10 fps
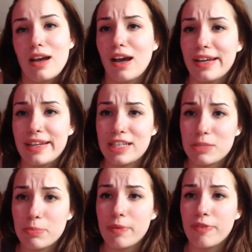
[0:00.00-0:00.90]
I need to
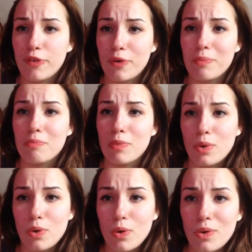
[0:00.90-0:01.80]
perform
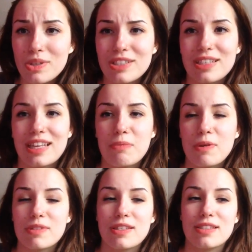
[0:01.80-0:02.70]
more to keep
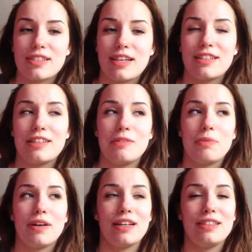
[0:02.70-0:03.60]
up to the standard,
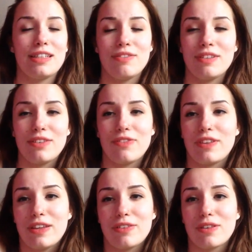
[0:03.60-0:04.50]
but I definitely
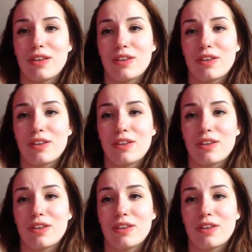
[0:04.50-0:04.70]
feel